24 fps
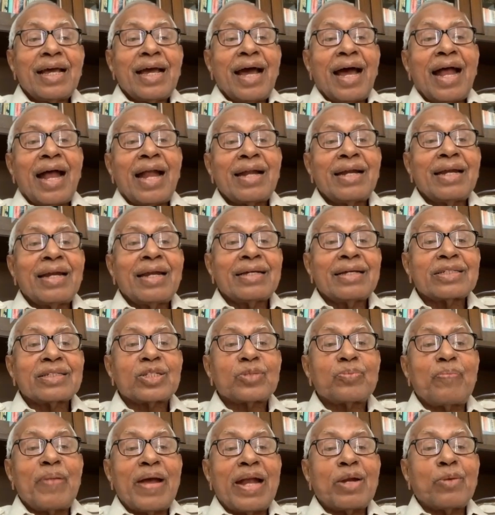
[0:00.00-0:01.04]
and
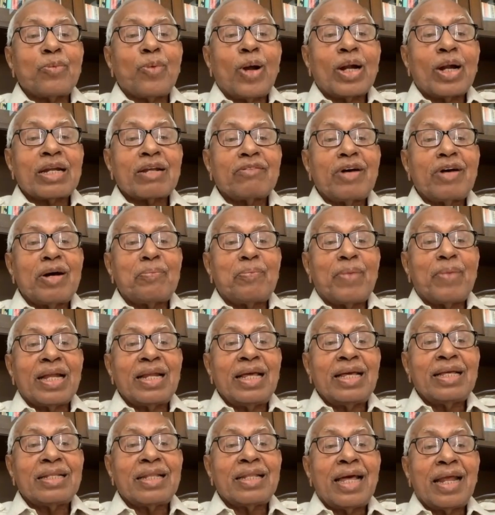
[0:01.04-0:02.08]
spend whatever
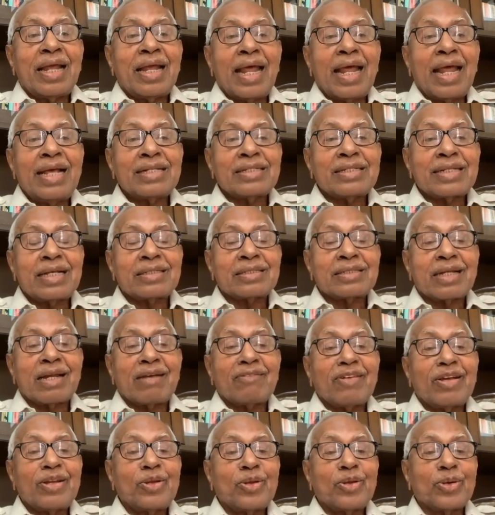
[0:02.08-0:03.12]
money they raise as
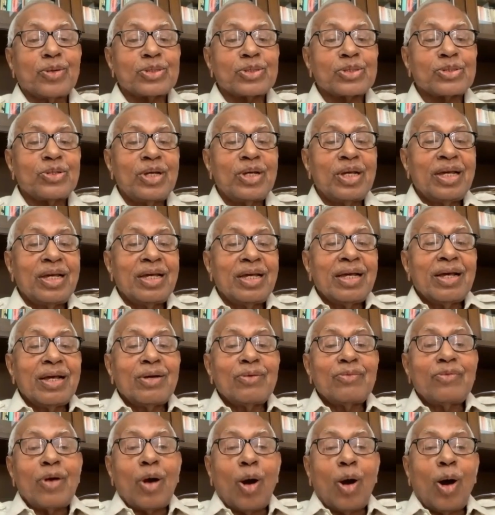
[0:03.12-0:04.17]
revenues
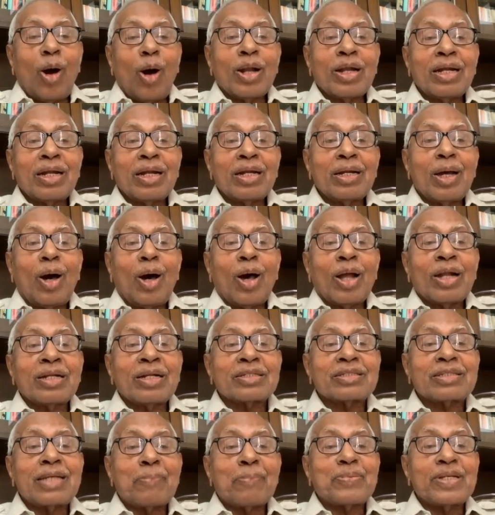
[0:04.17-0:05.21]
on
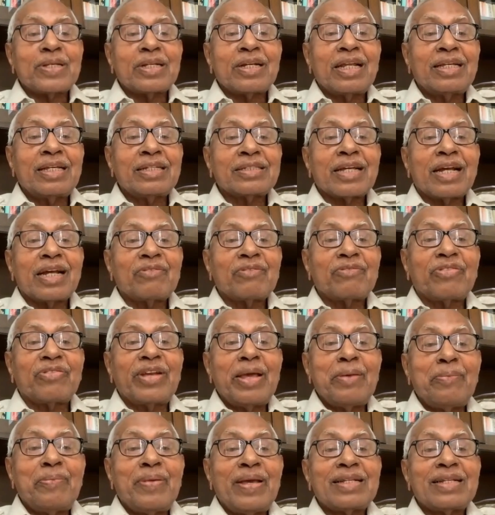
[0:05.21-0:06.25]
subsidies and
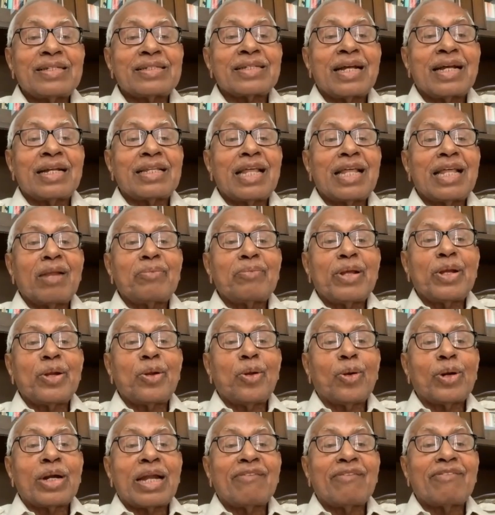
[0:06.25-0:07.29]
freebies, and there will be
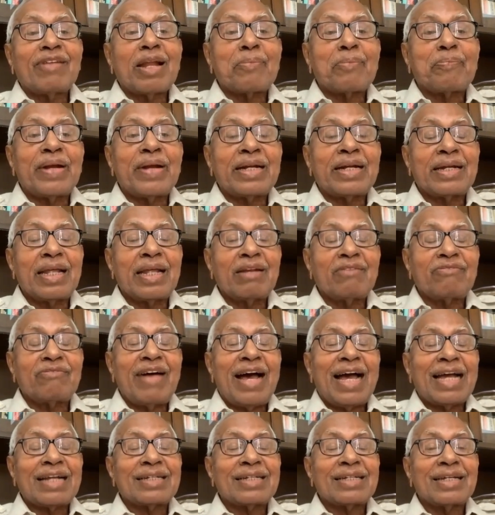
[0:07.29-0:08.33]
no development. In
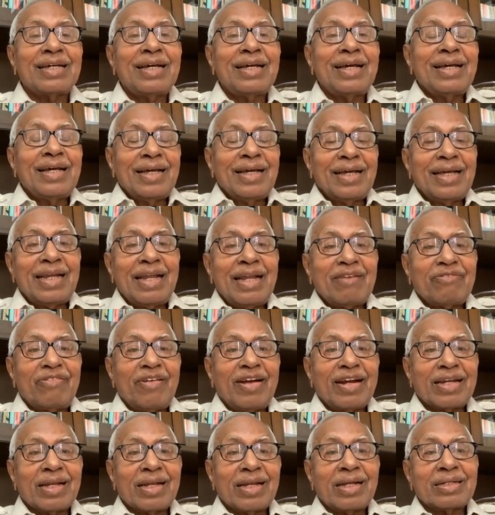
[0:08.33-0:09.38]
fact, in a
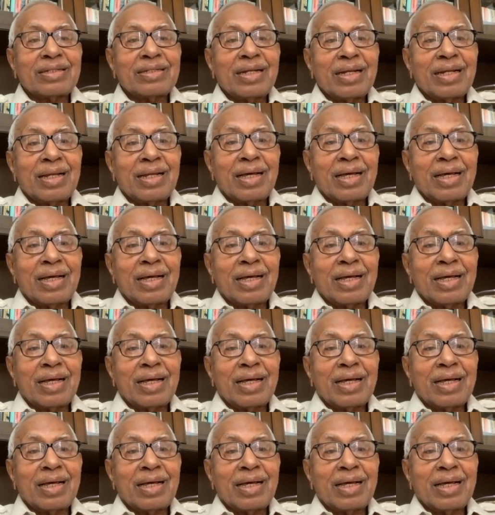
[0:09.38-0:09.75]
federal